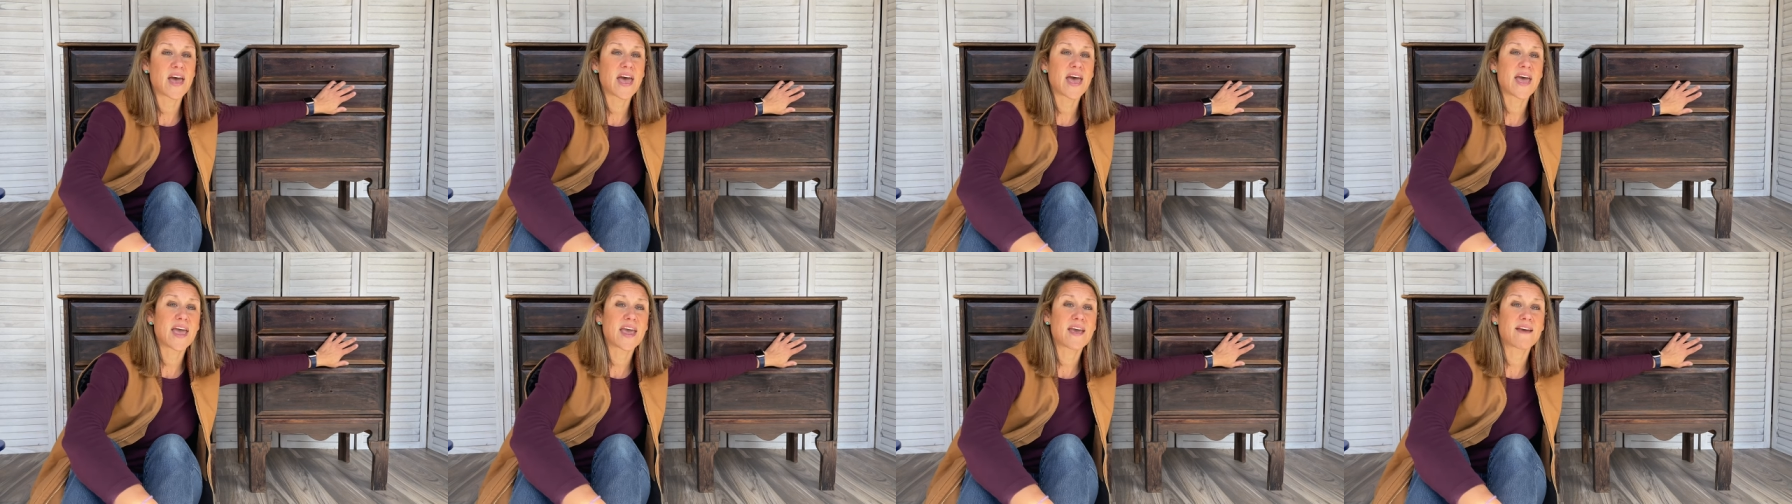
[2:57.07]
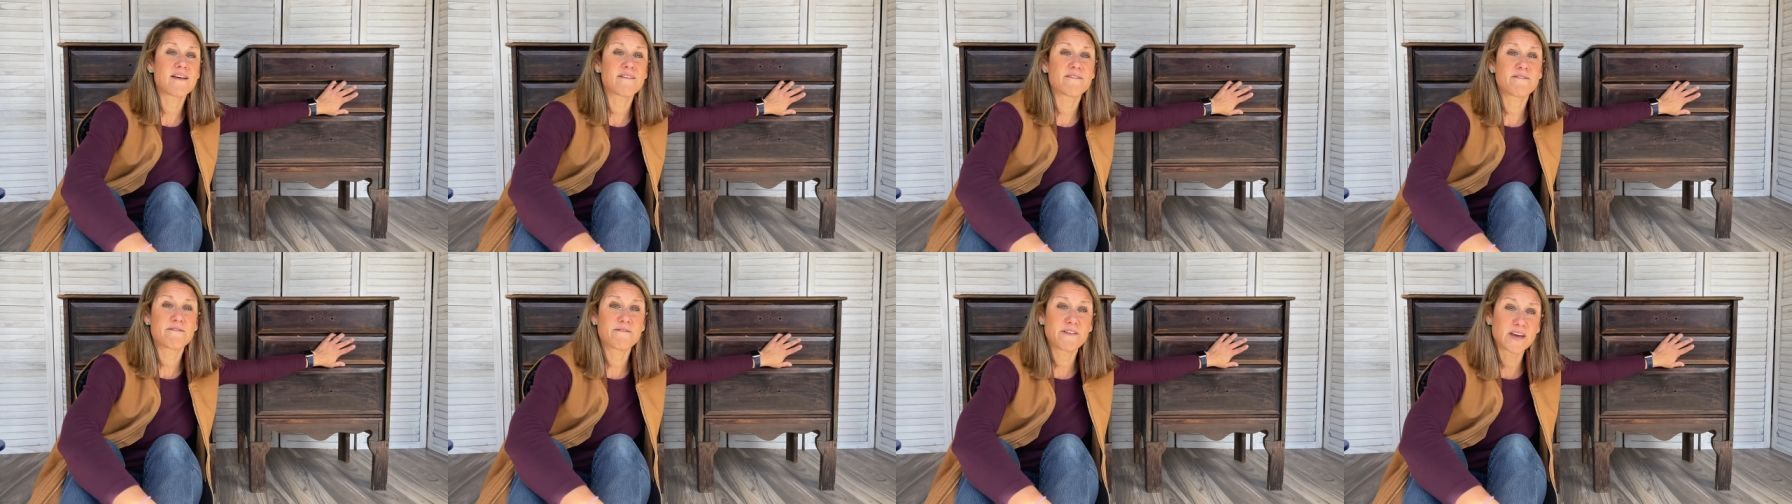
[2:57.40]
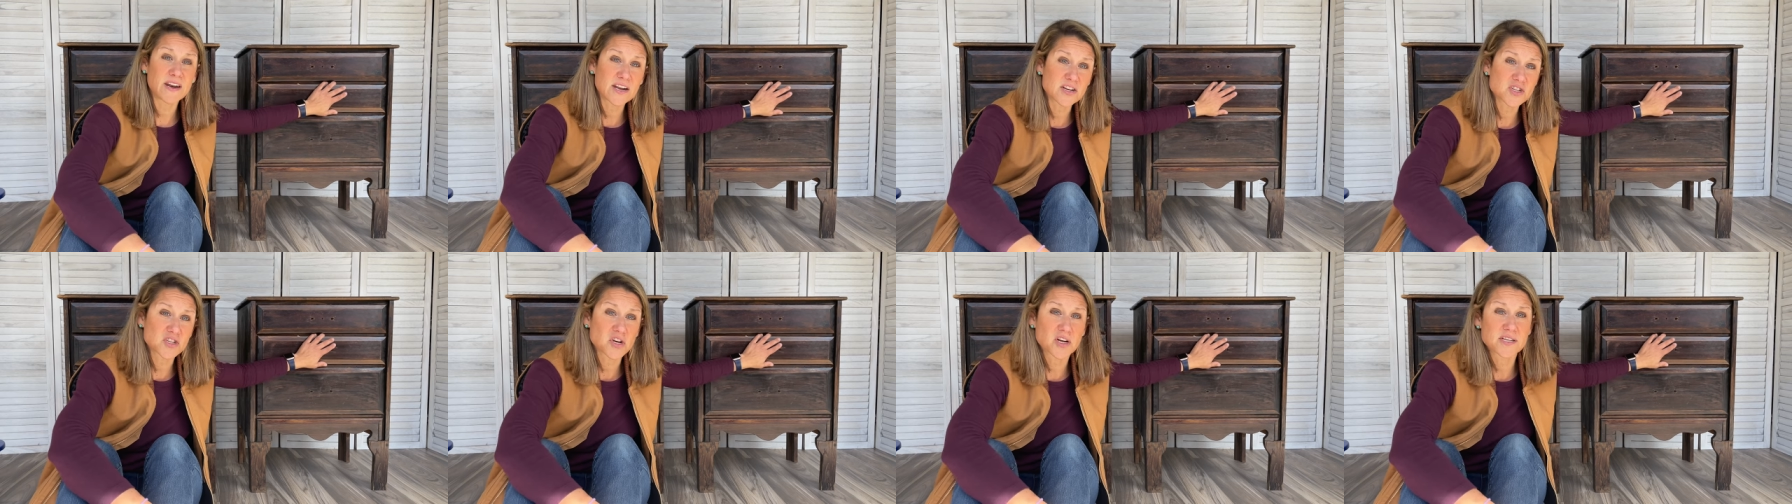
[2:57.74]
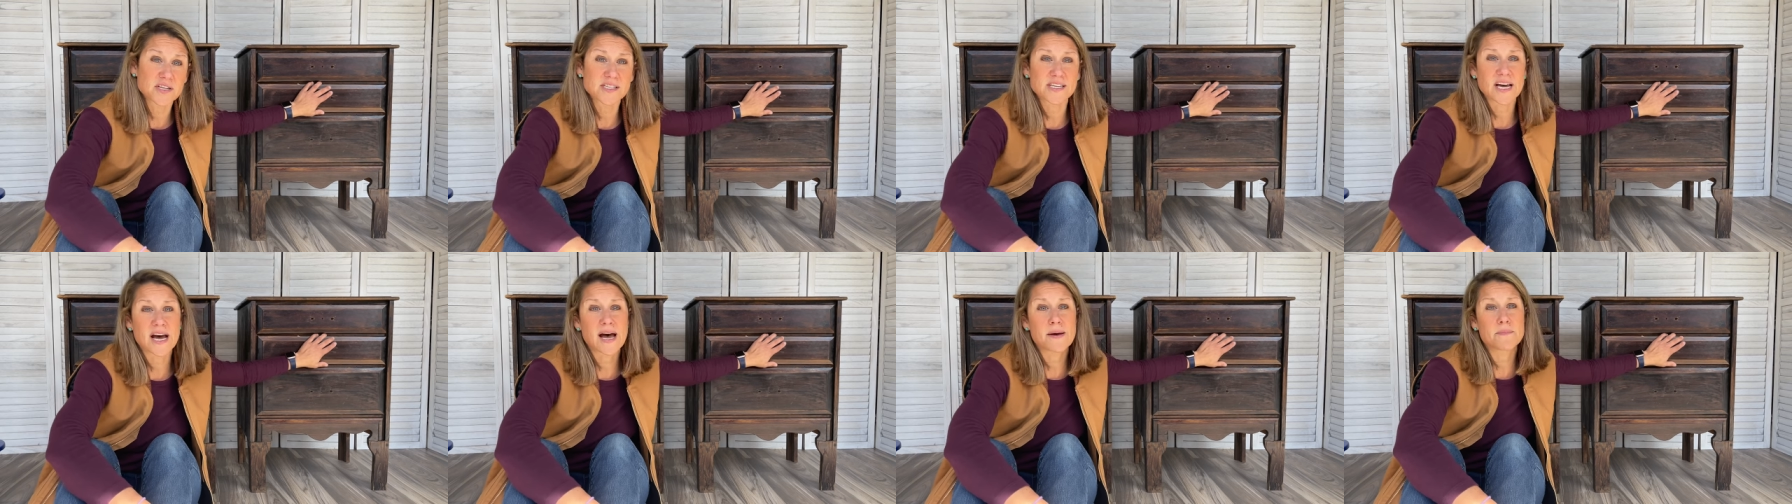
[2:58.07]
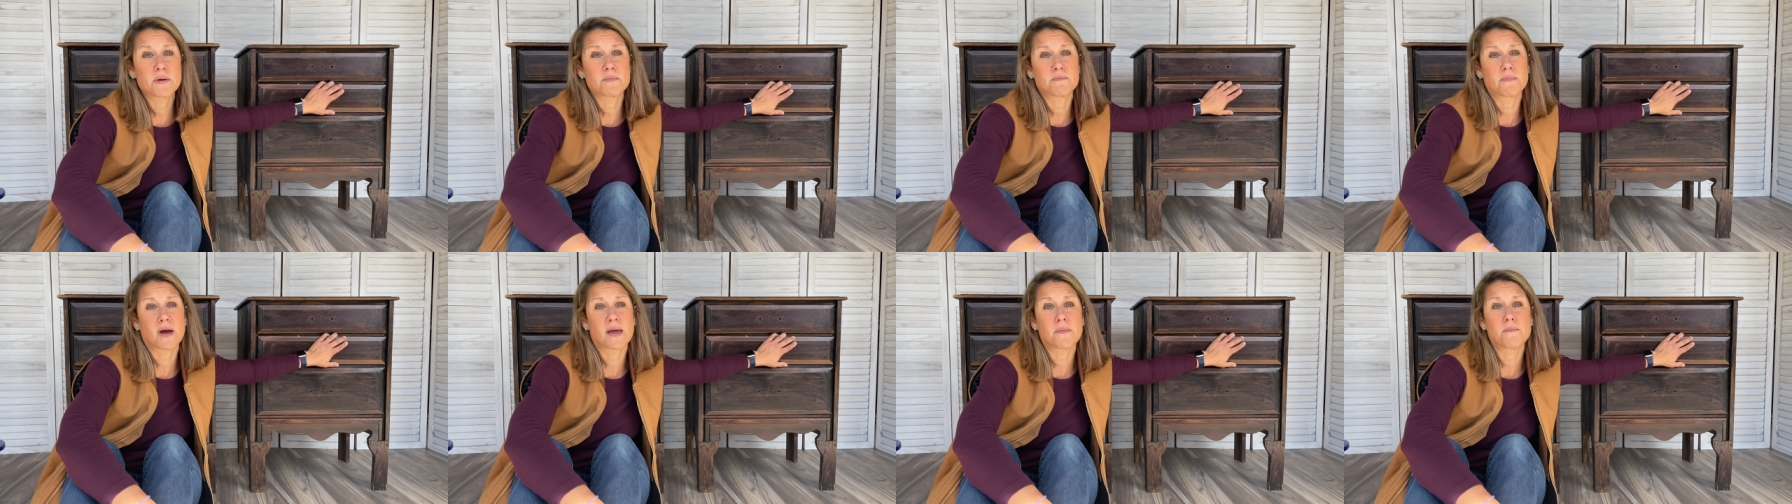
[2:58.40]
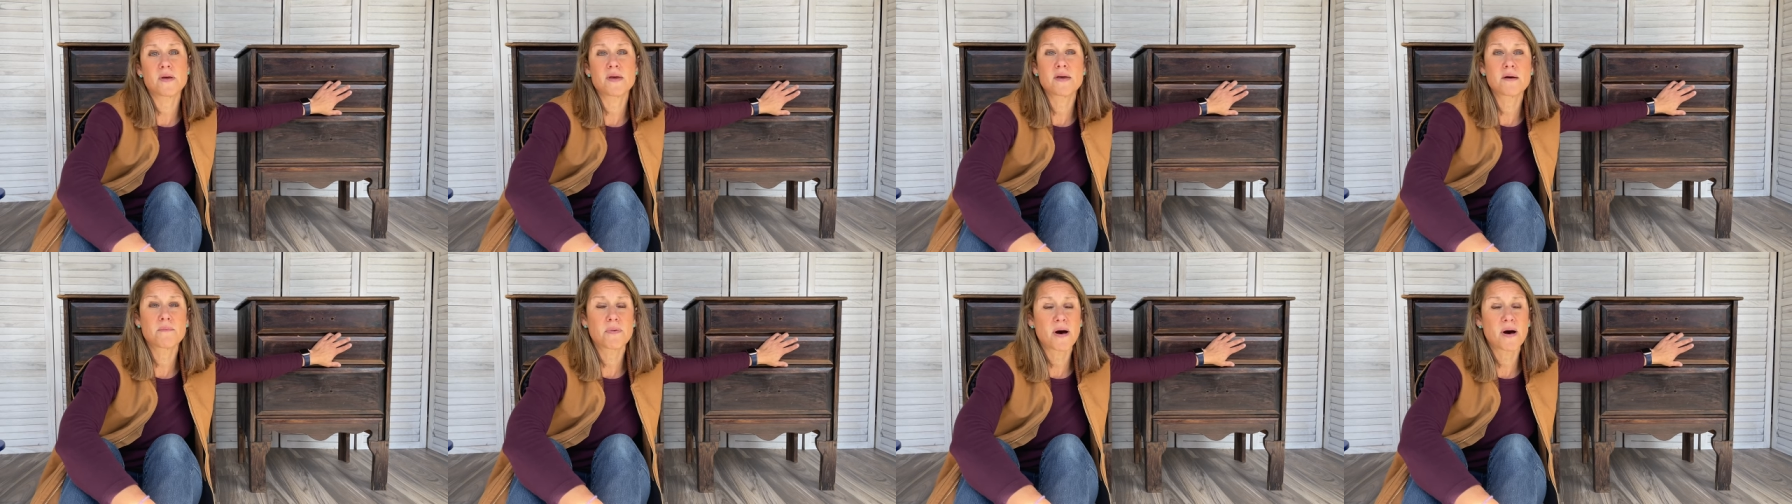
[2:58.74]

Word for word: a finish on top. It might be a